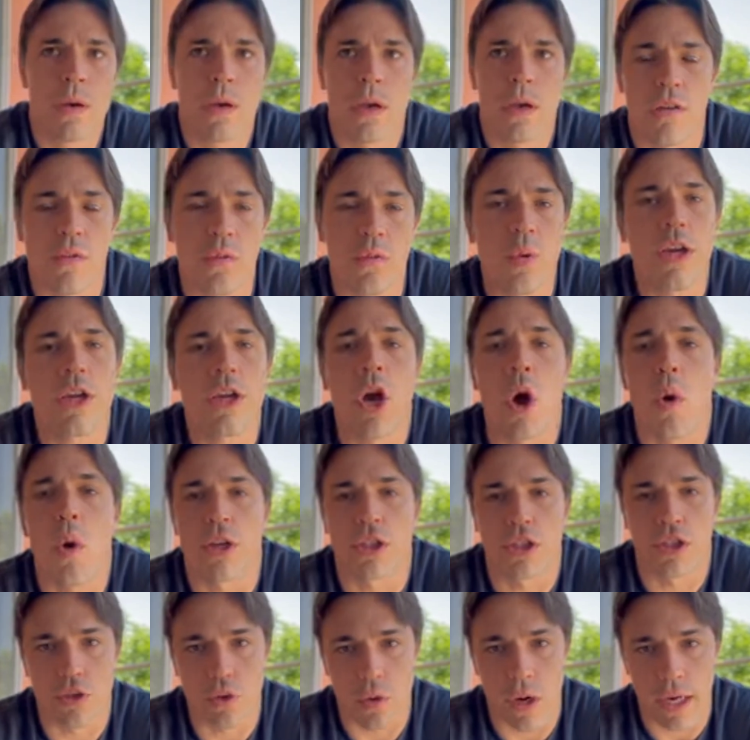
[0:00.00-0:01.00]
If we go
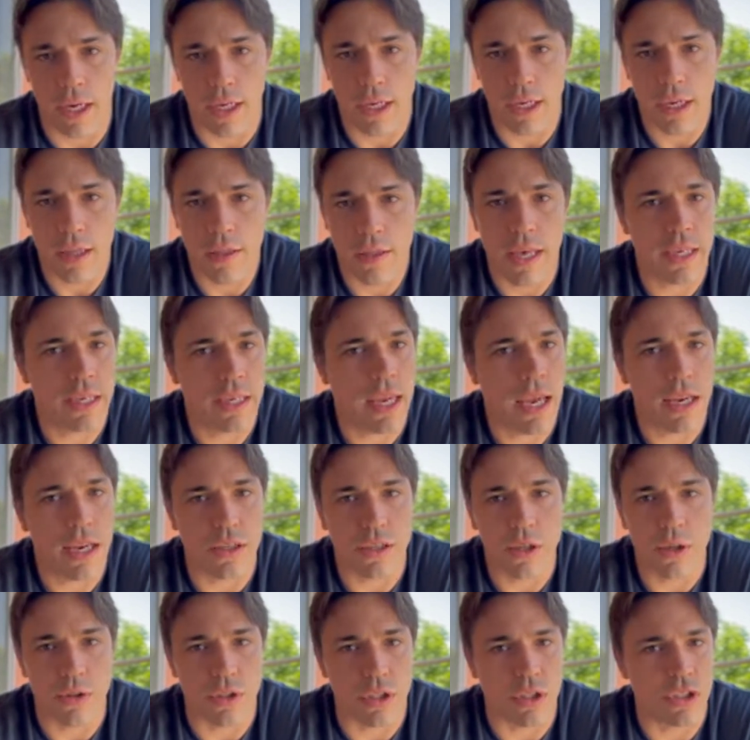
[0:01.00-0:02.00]
on strike, they can't
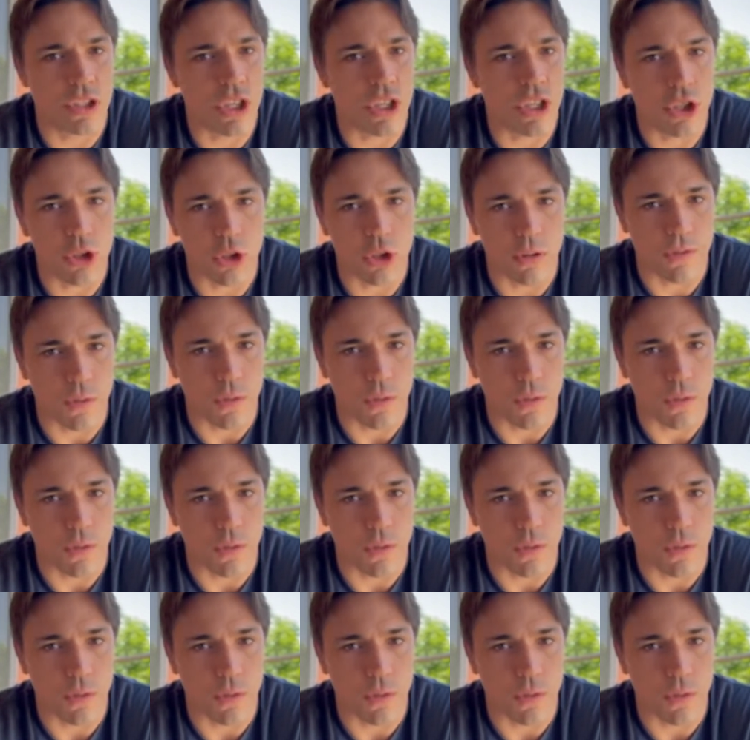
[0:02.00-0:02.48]
use a digital